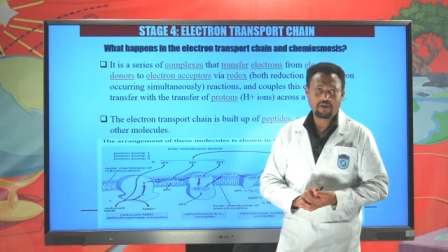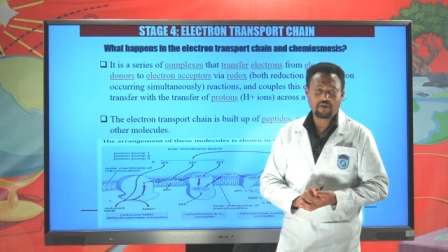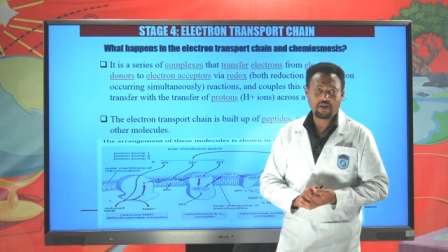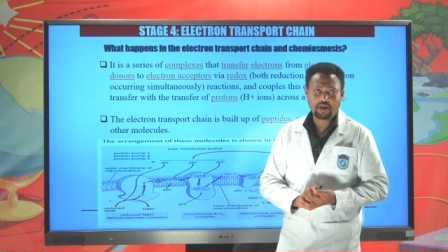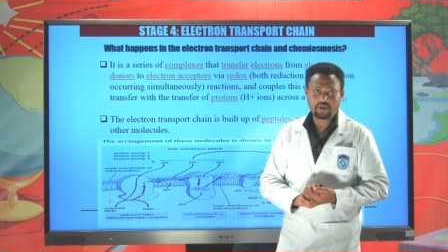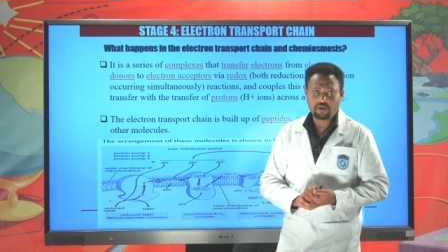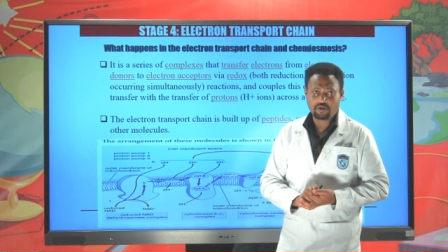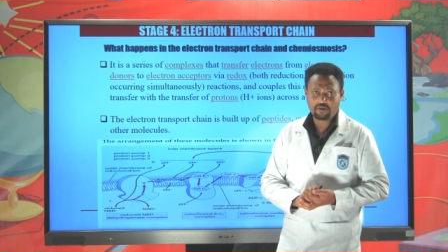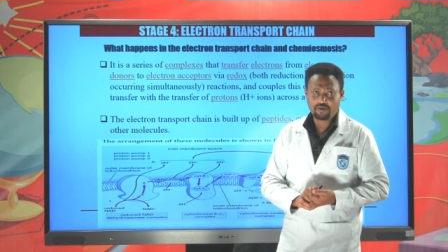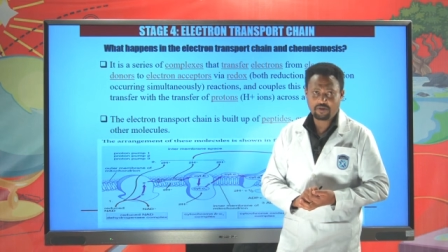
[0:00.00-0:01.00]

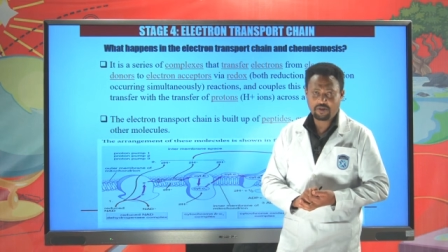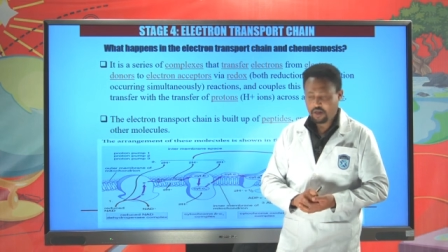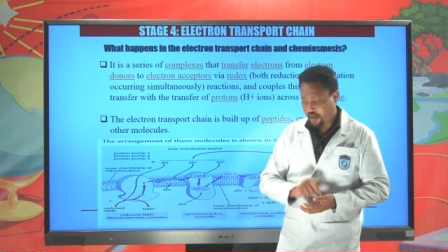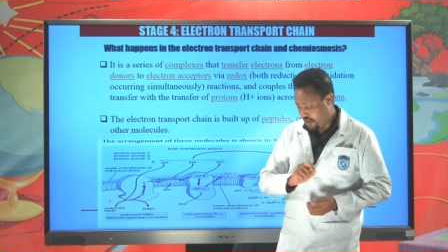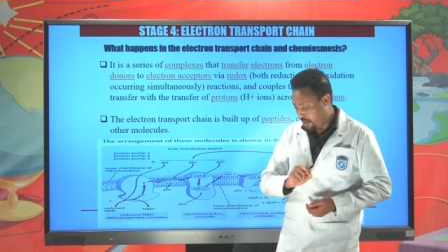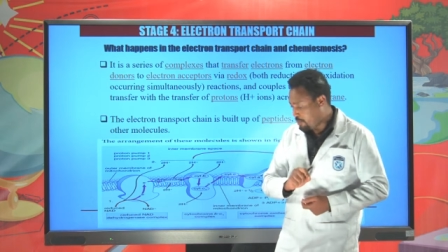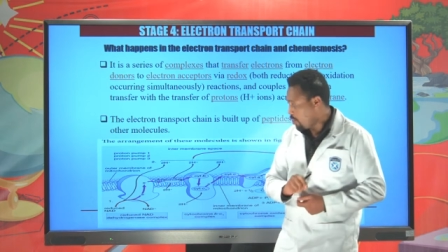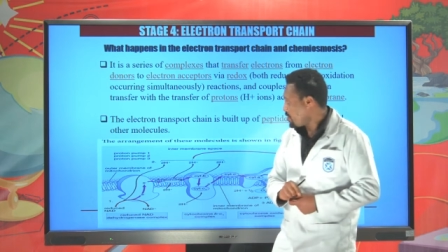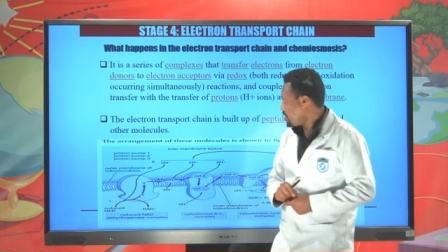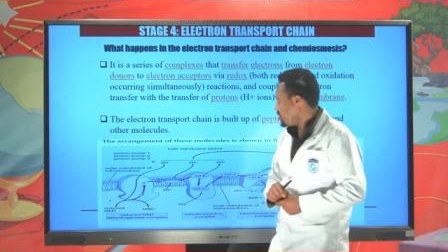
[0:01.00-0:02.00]
reaction. In the
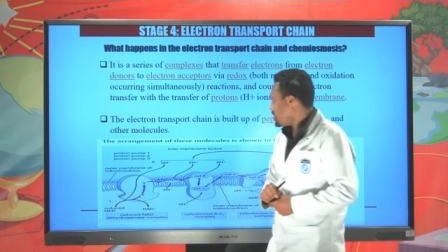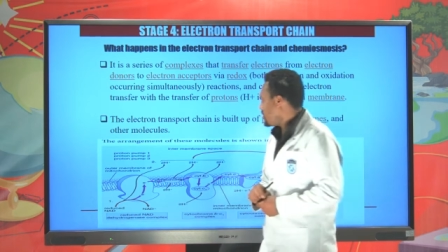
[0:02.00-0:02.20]
process,